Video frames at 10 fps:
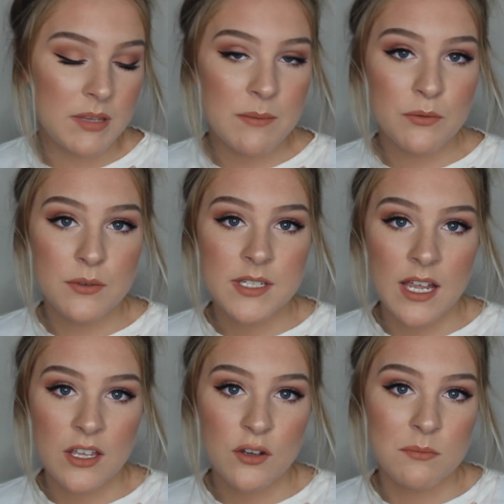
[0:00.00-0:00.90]
people will
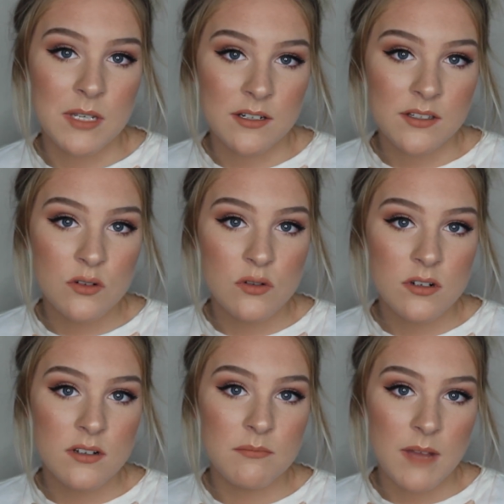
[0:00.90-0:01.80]
tell you in middle
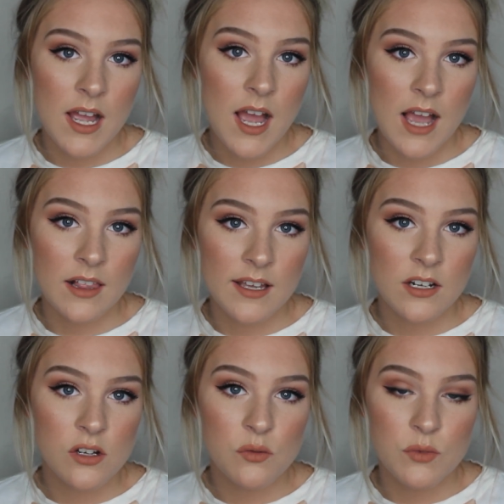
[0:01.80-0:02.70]
school my
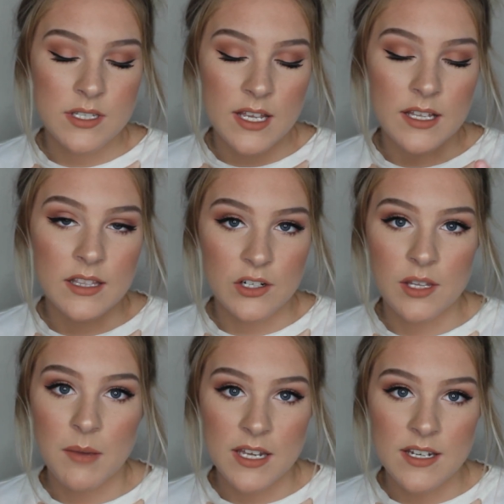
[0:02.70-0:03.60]
eyeliner was like
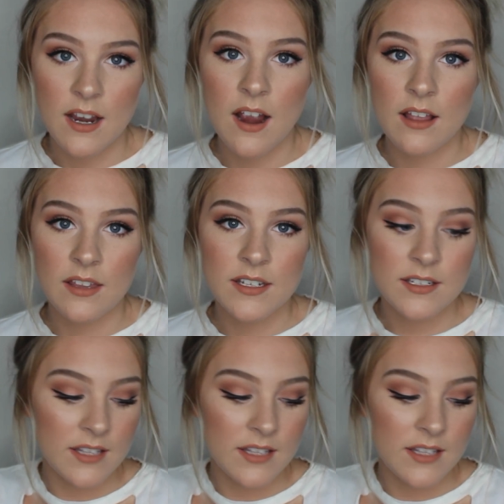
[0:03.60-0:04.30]
literally my entire eyelid.